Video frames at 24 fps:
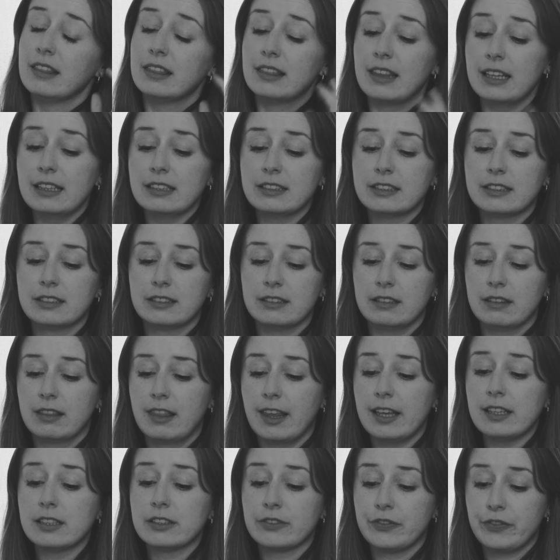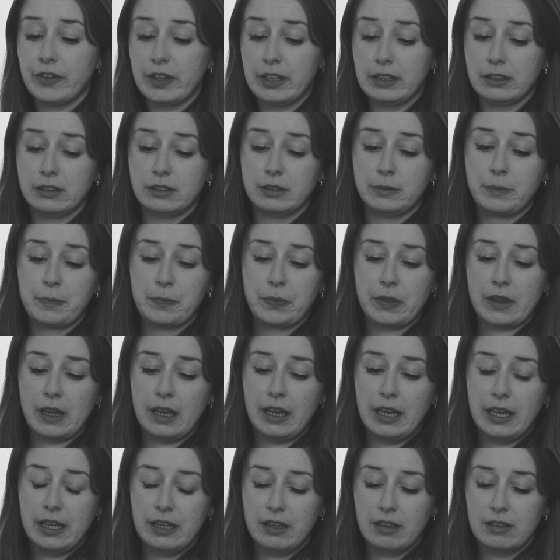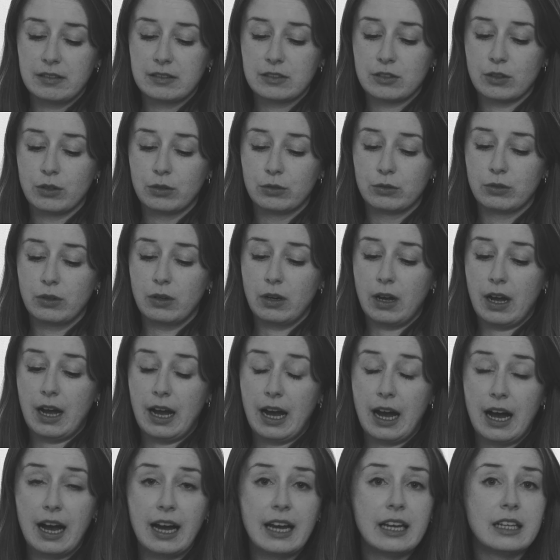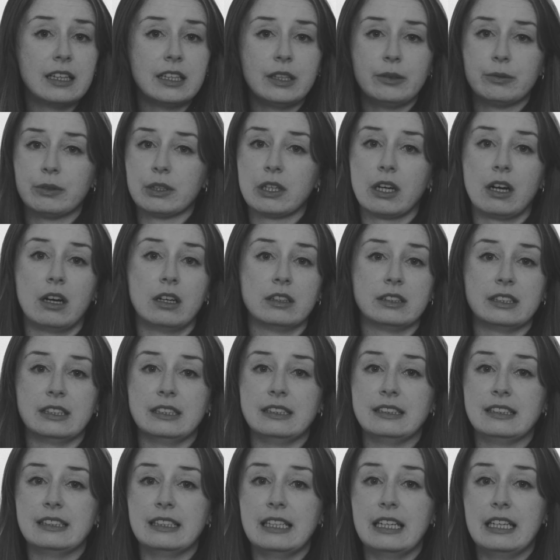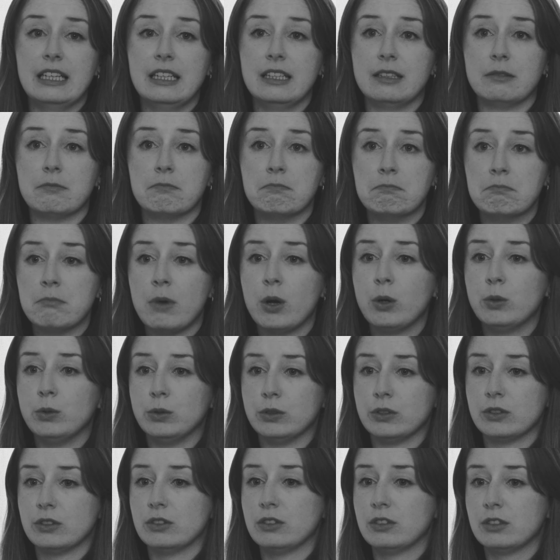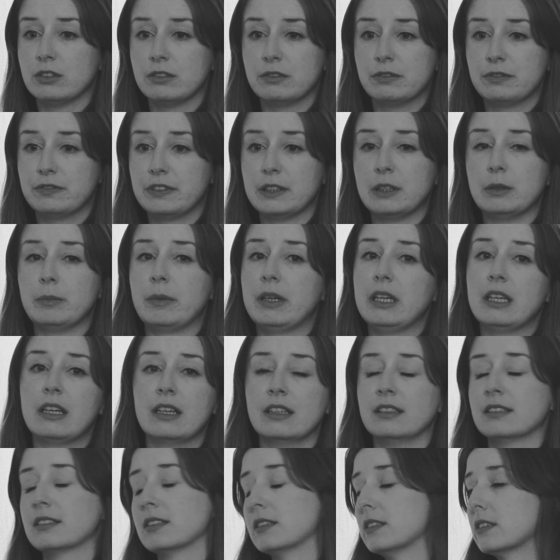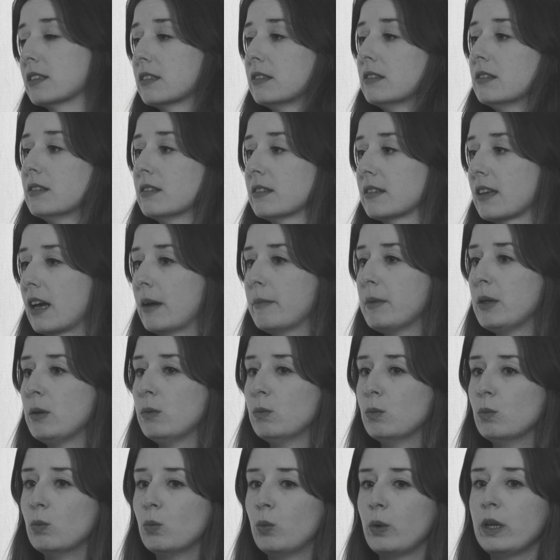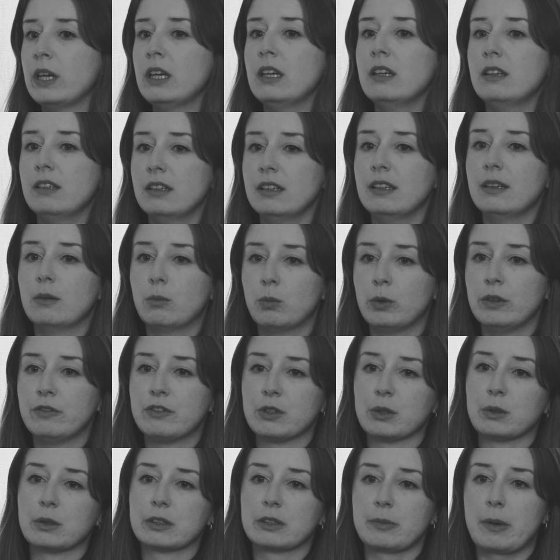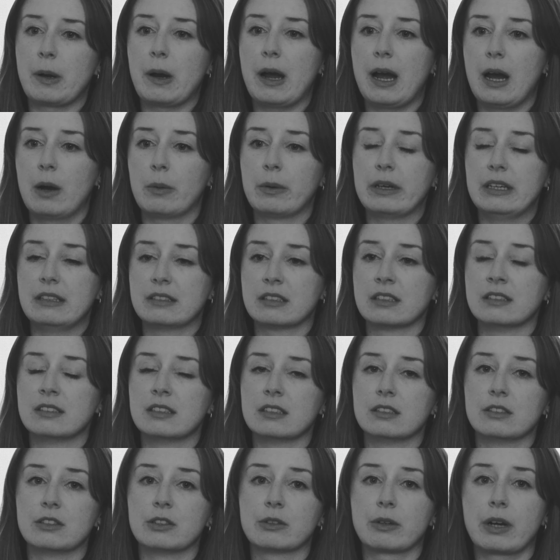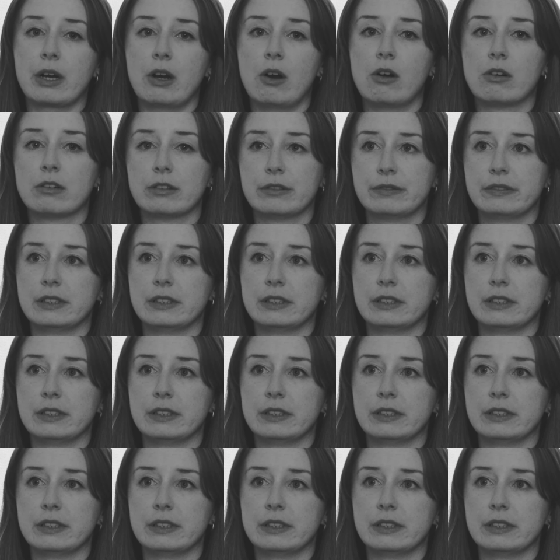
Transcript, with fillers: This this film is highly regarded in most filmmaking circles. I mean, we we've talked about how it is considered a great horror